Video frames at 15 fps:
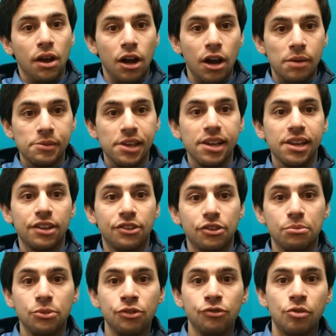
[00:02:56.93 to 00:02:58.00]
getting it to
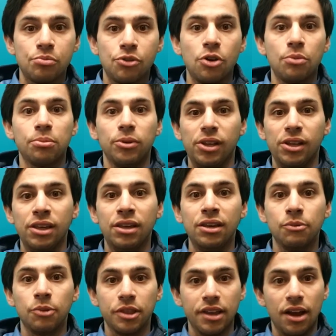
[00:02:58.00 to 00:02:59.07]
move appropriately
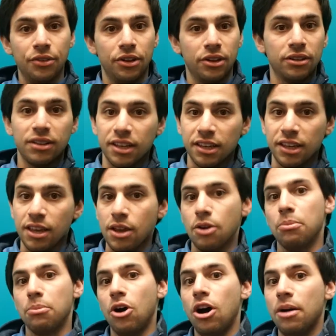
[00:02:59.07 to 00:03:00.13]
without the clicking or
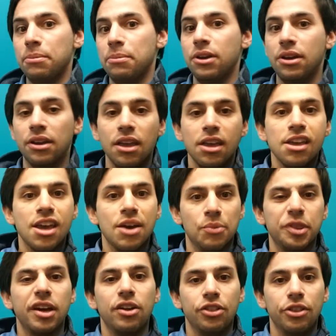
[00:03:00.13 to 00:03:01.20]
popping and without the